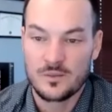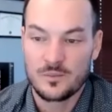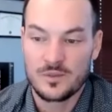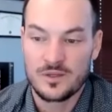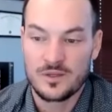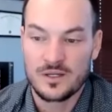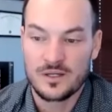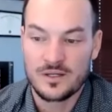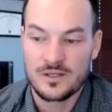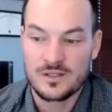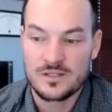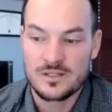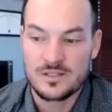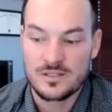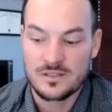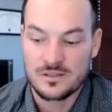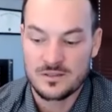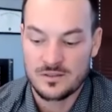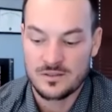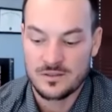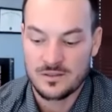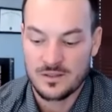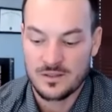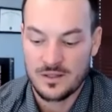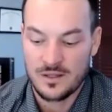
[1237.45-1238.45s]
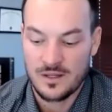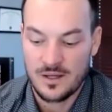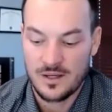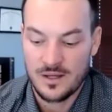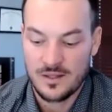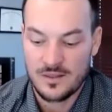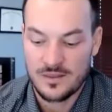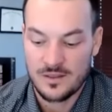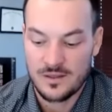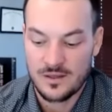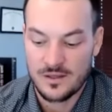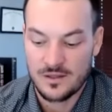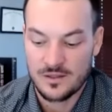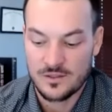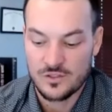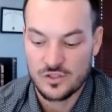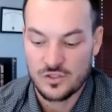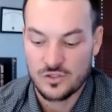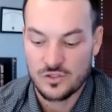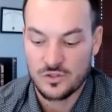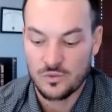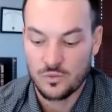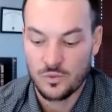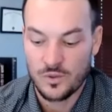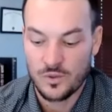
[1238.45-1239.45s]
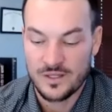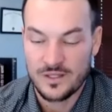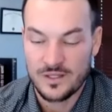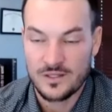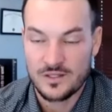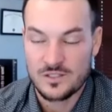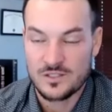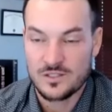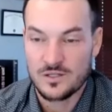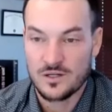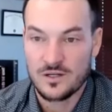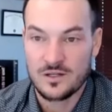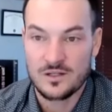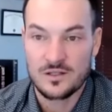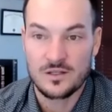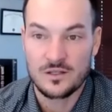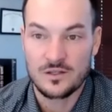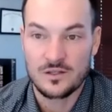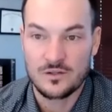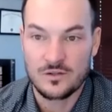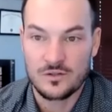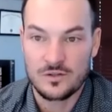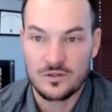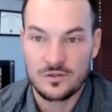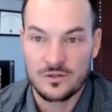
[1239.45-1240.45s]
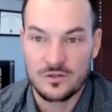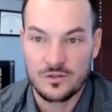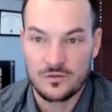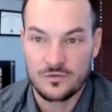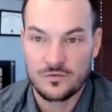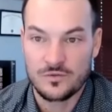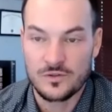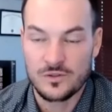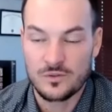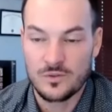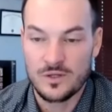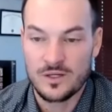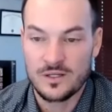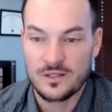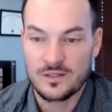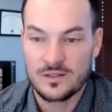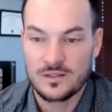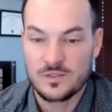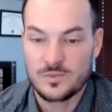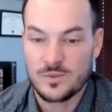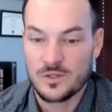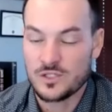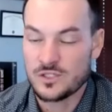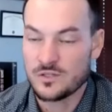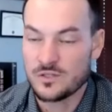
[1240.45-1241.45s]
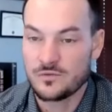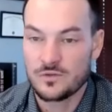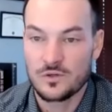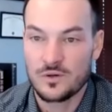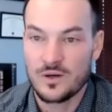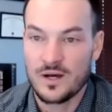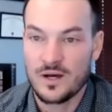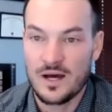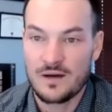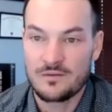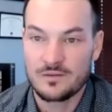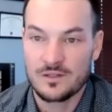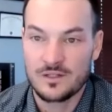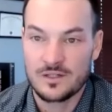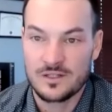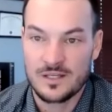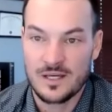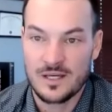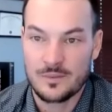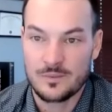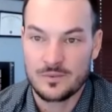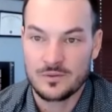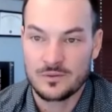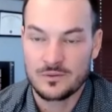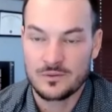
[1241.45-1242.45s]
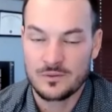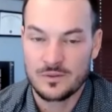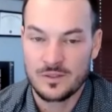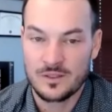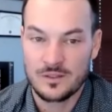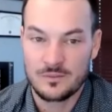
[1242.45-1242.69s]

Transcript: Because I think it's a good way to get started, get your your feet wet, especially if you don't have a lot of capital.